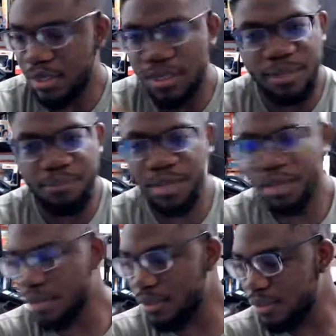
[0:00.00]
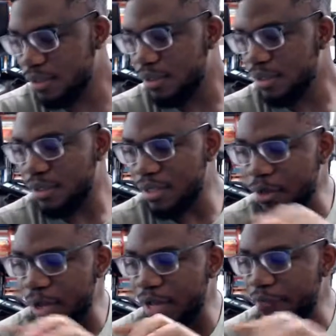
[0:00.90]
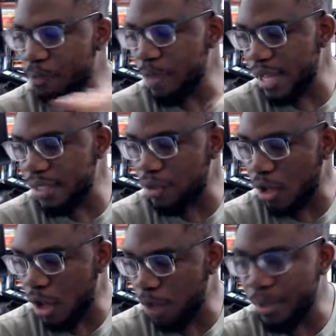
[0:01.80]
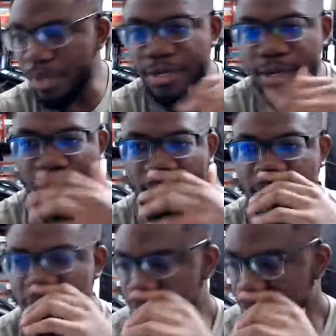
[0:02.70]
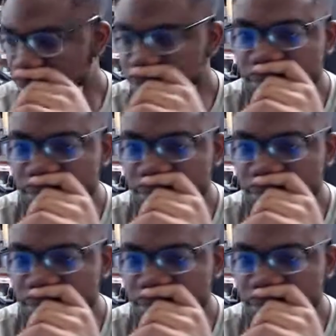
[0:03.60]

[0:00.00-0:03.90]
Man, now I have a band up and down. So